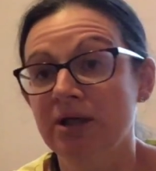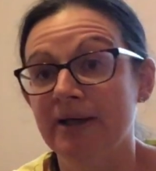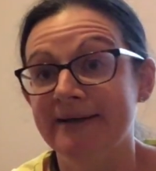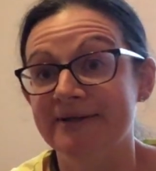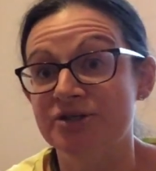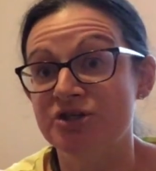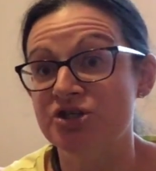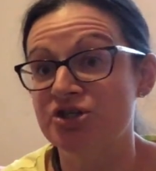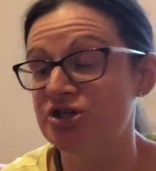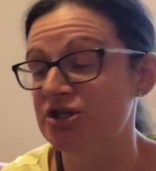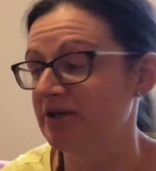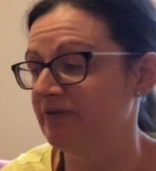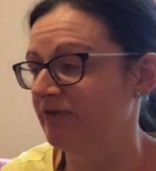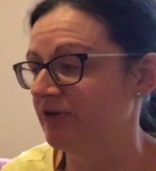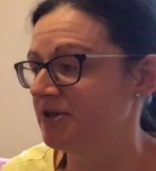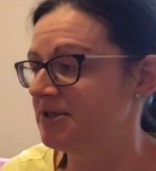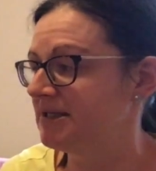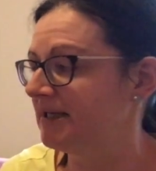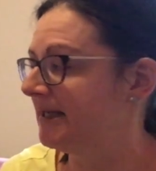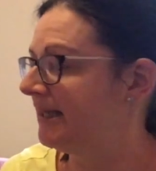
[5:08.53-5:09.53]
It
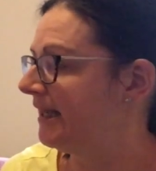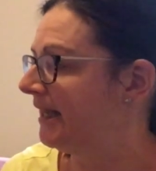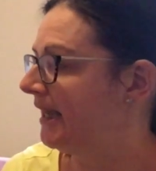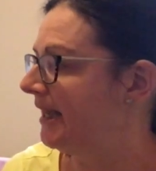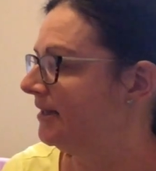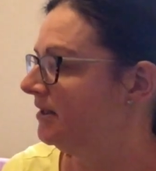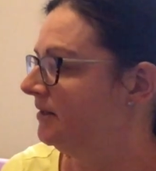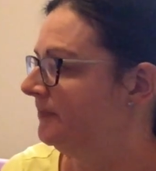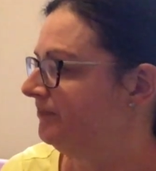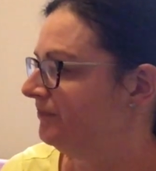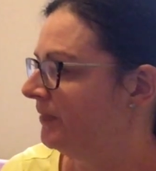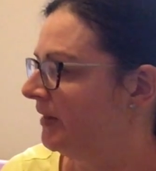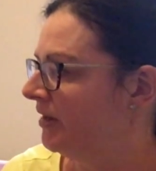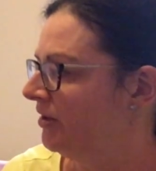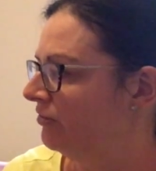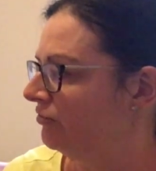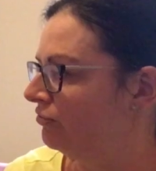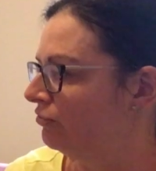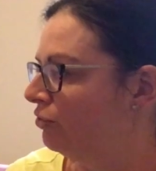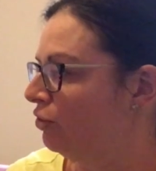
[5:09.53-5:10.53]
shivered again,
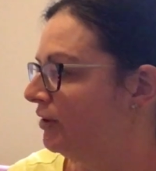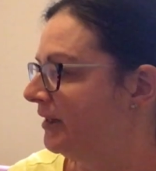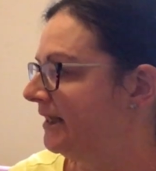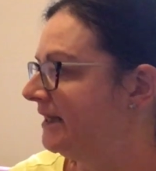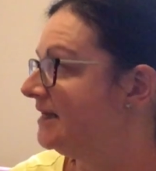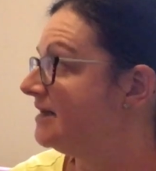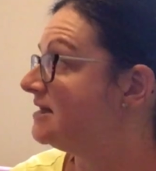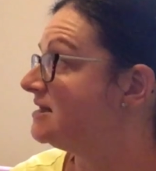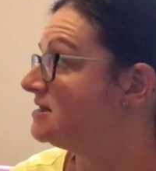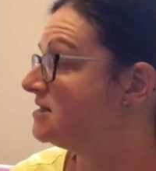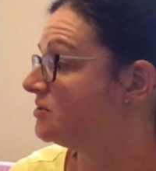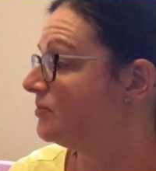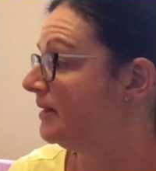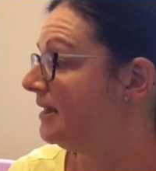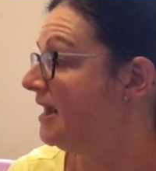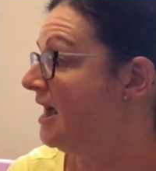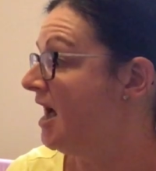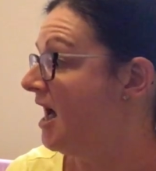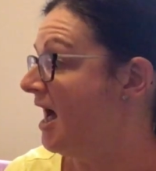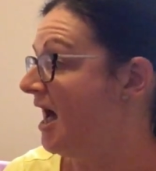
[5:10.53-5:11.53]
rocking this
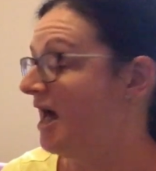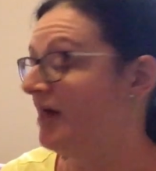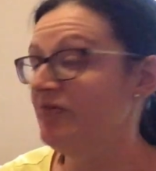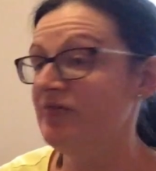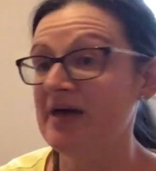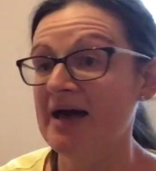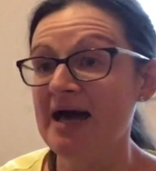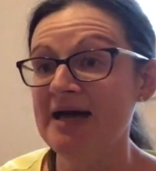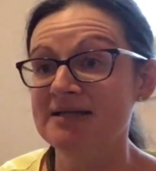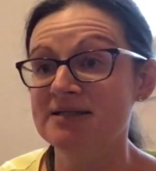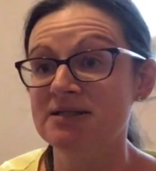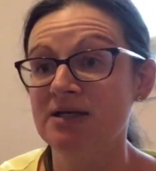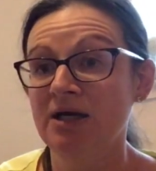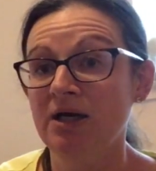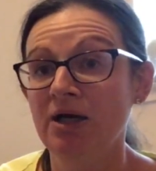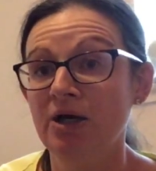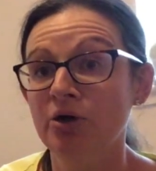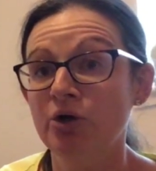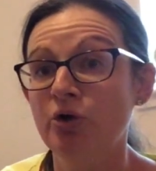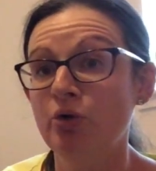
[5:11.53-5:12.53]
way and that,
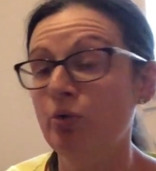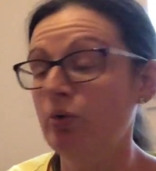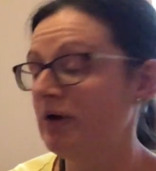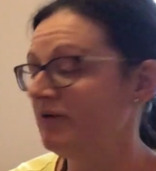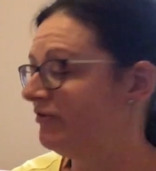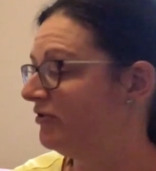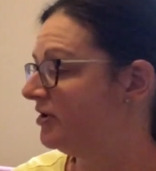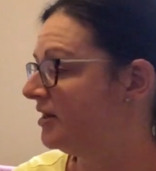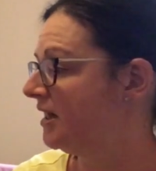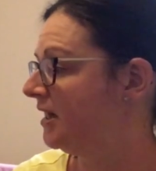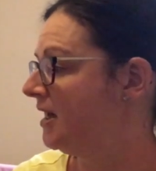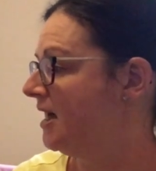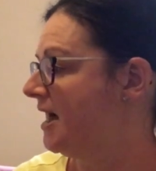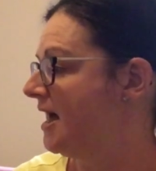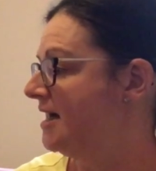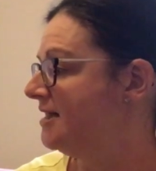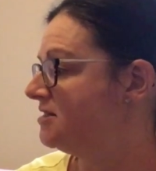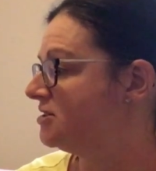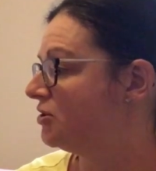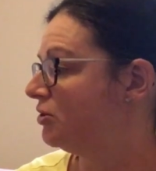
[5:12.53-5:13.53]
quivering
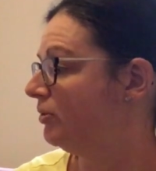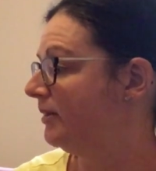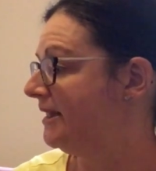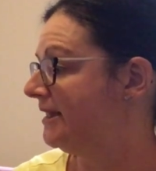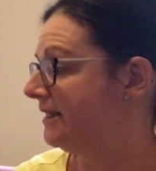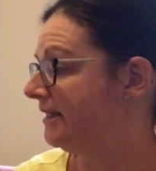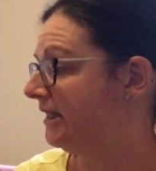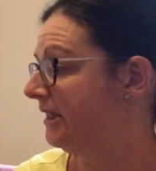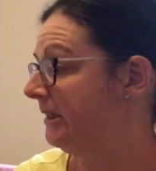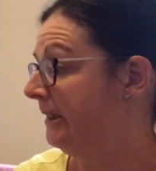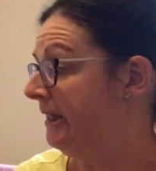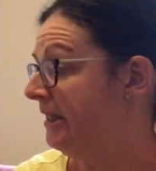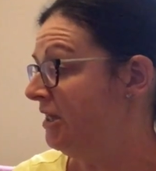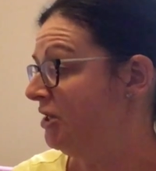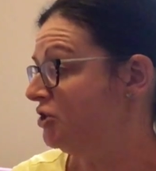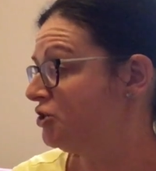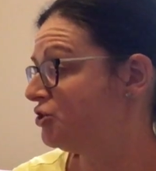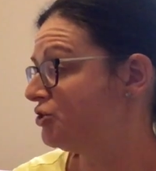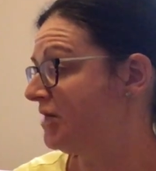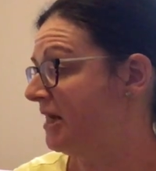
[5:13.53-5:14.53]
and quaking,
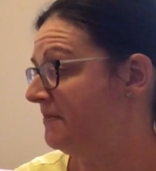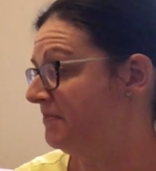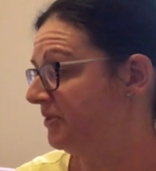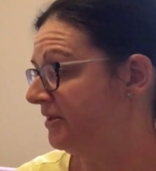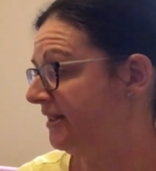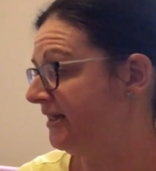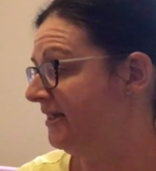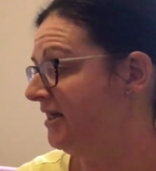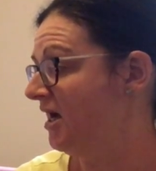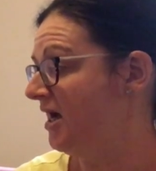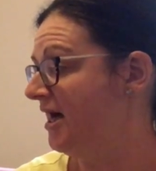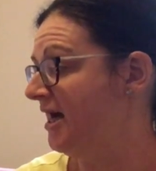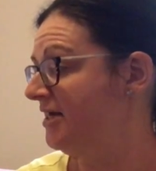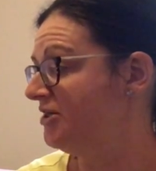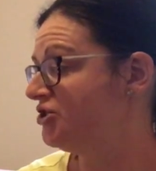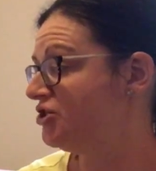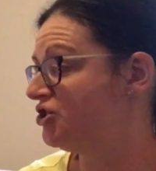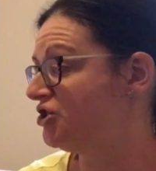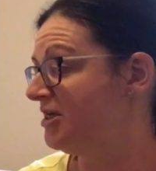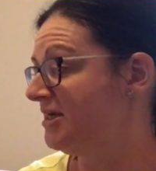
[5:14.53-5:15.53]
trembling
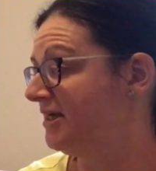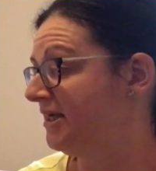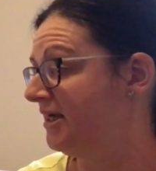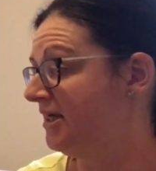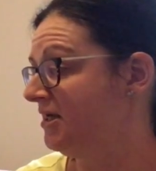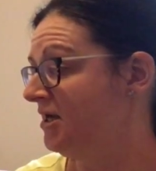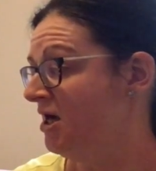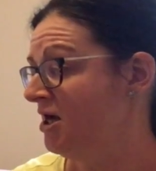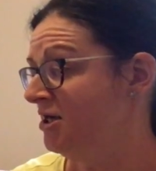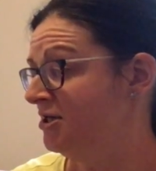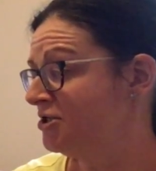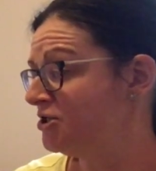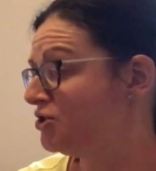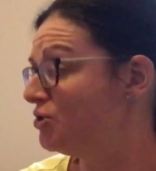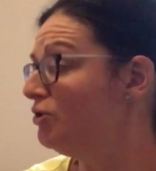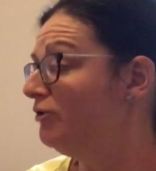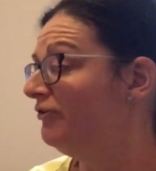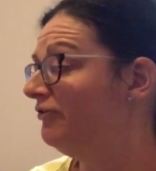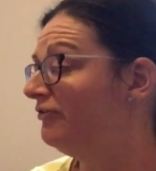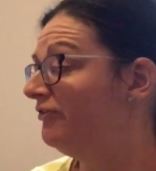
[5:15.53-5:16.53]
and shaking
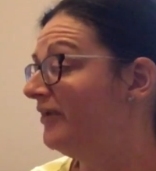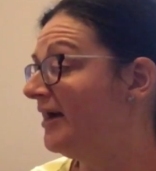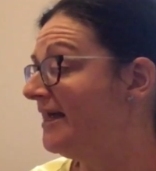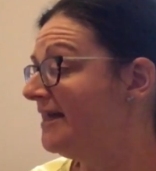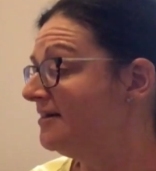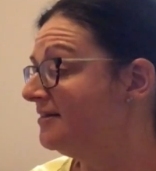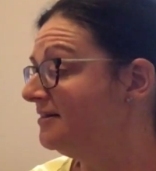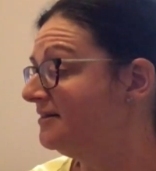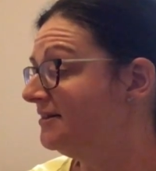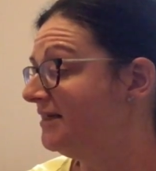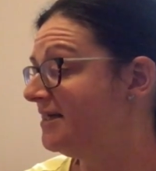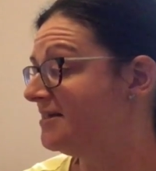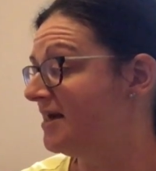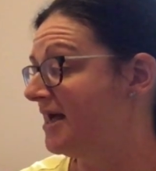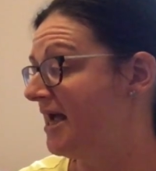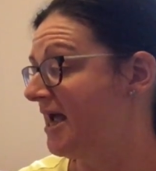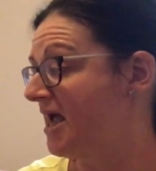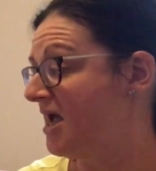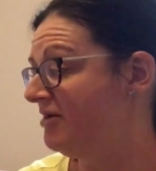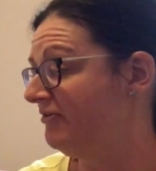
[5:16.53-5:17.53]
so violently
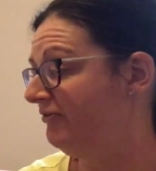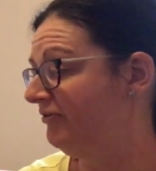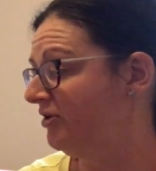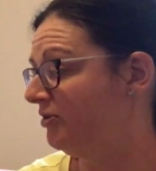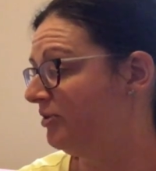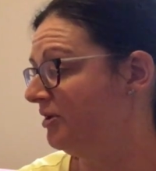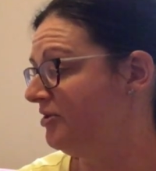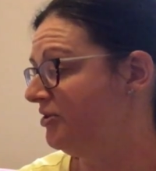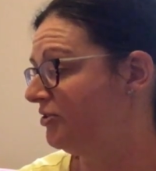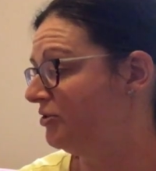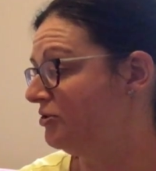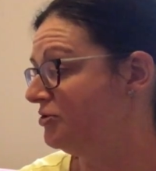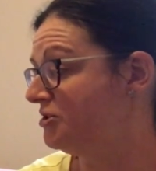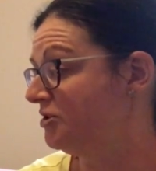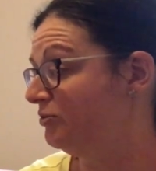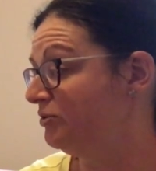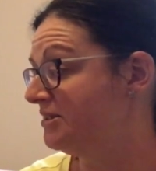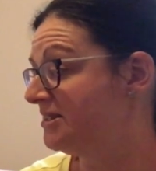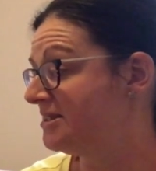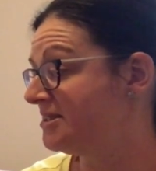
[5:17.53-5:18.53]
that everyone thought
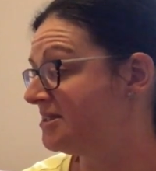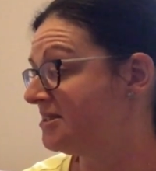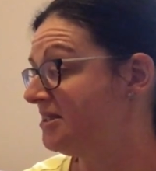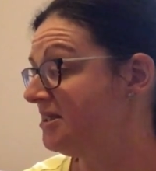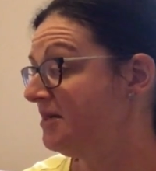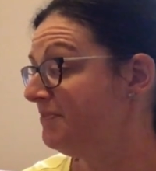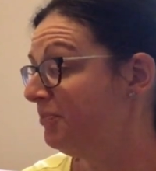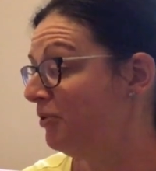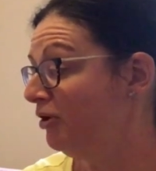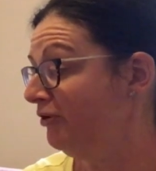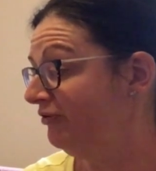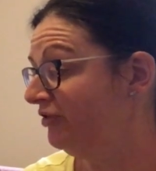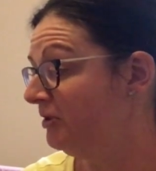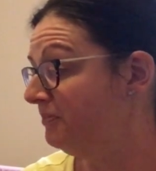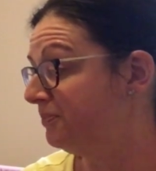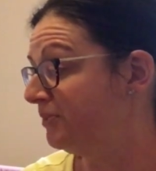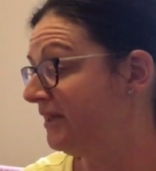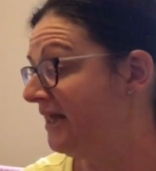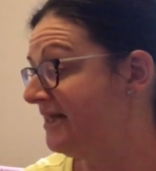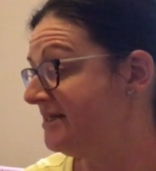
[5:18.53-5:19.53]
it would slip off the
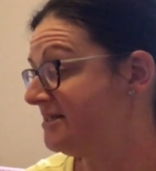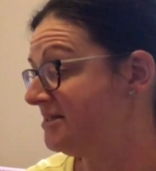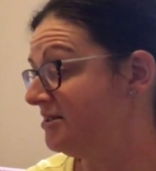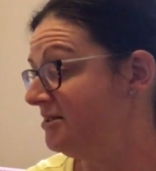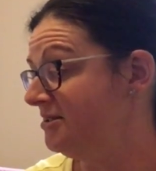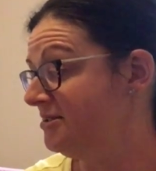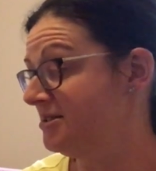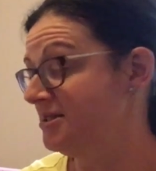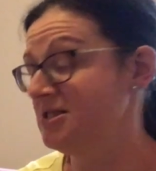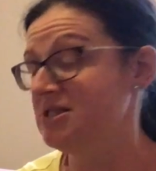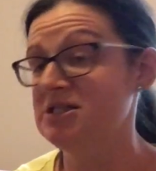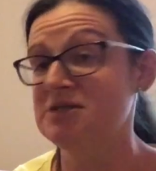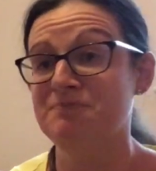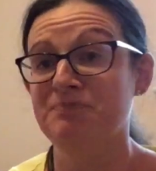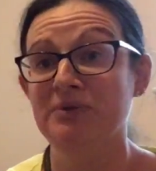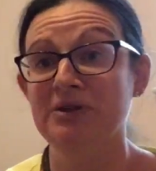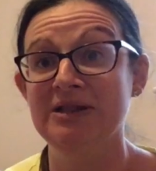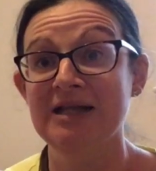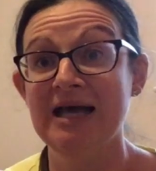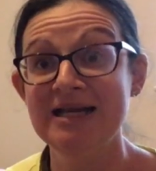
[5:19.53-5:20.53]
platter to
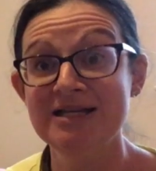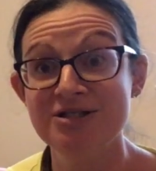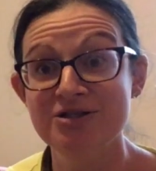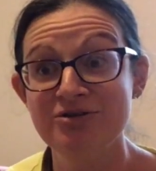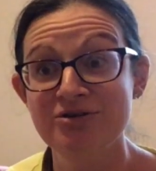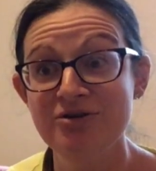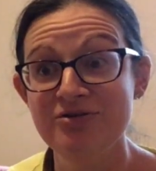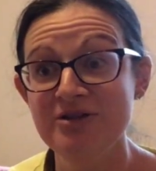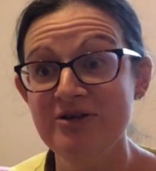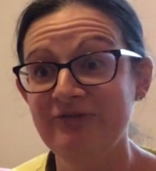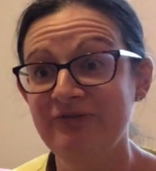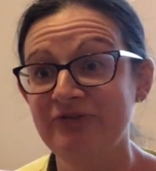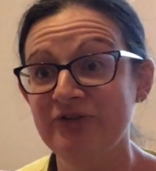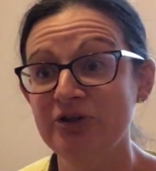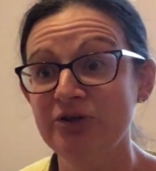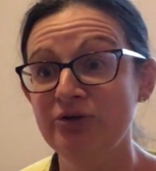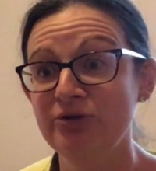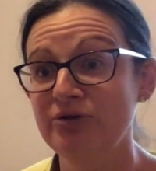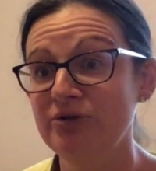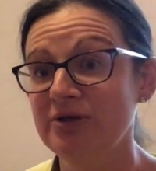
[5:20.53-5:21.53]
splatter on the
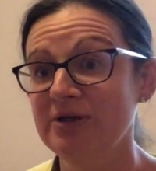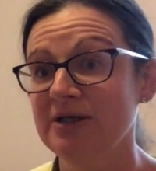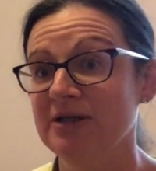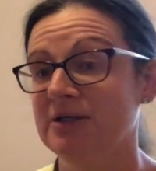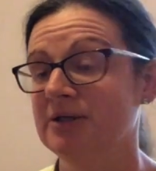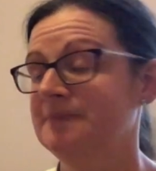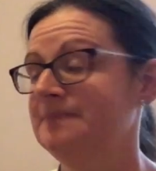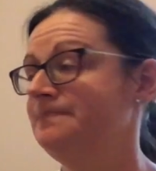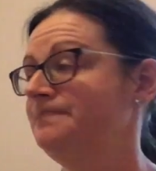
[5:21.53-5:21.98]
floor.